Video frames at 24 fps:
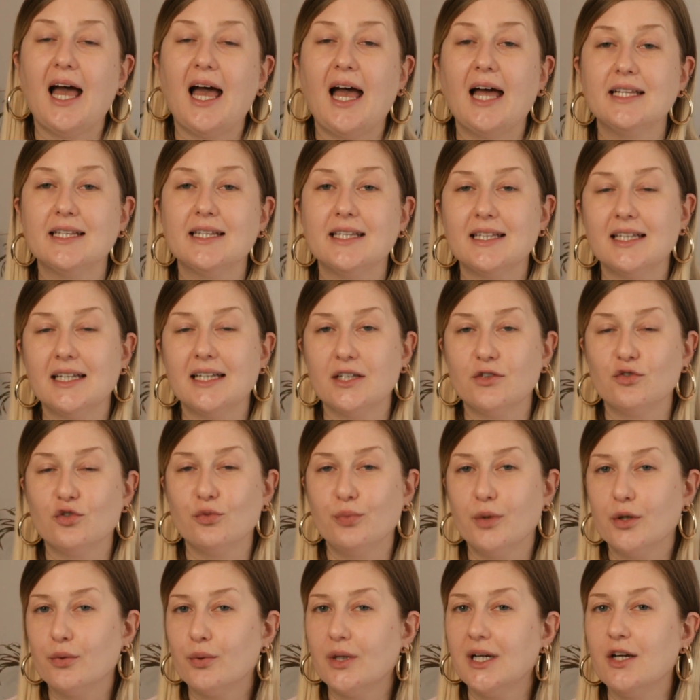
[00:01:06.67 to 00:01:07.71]
And
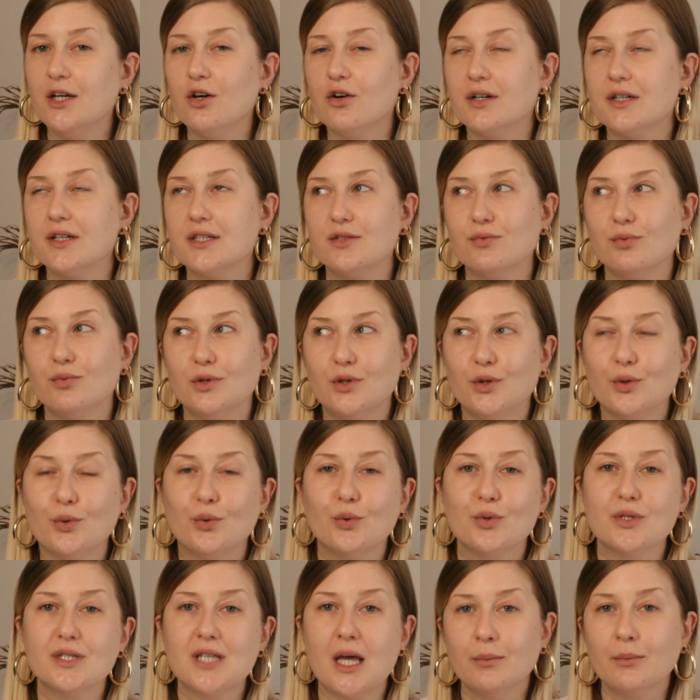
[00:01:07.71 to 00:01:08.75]
to be really honest with
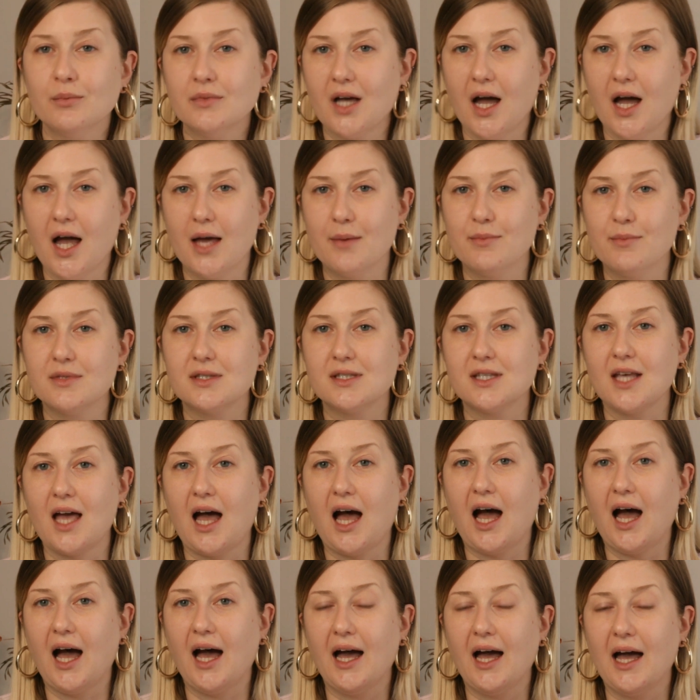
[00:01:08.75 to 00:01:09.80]
you, sometimes
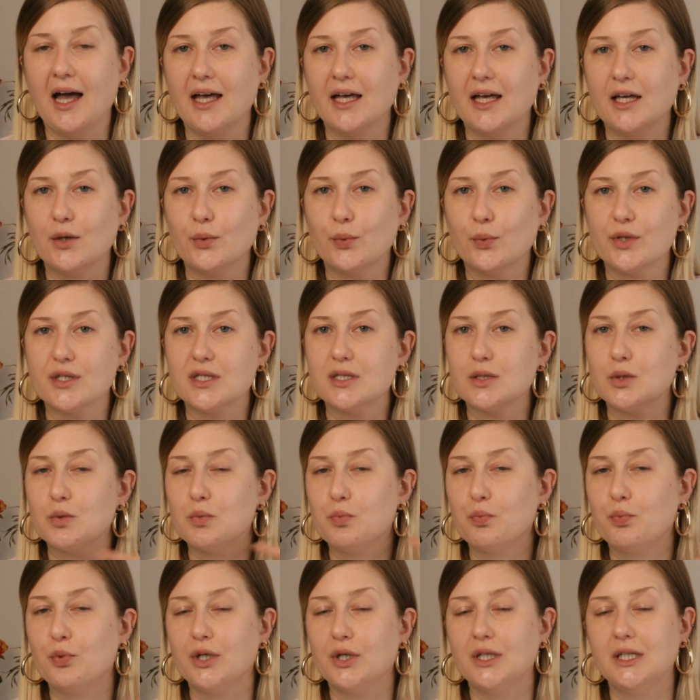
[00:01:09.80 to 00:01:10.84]
I was
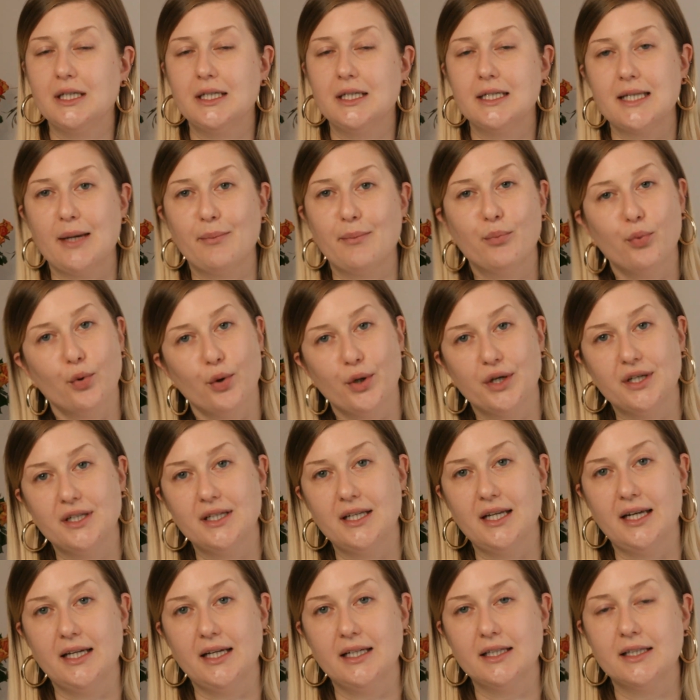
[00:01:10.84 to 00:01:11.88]
pretty
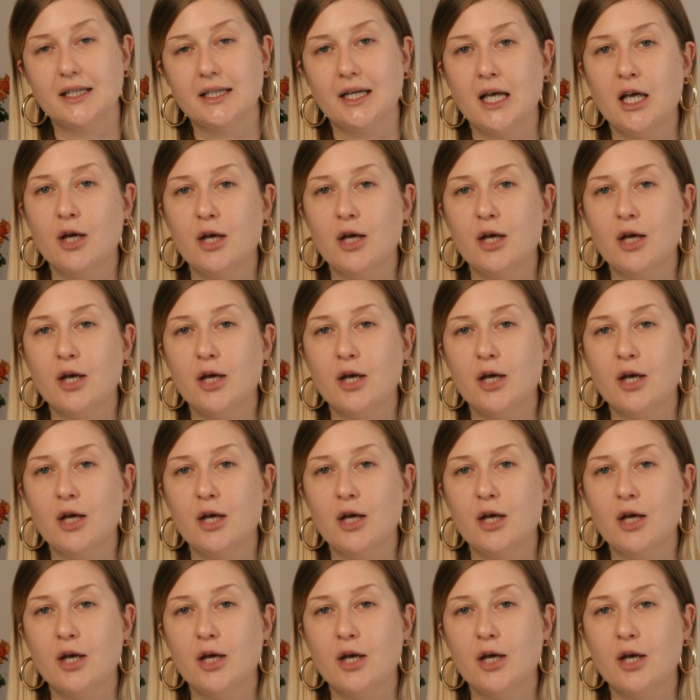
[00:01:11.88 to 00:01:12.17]
disappointed.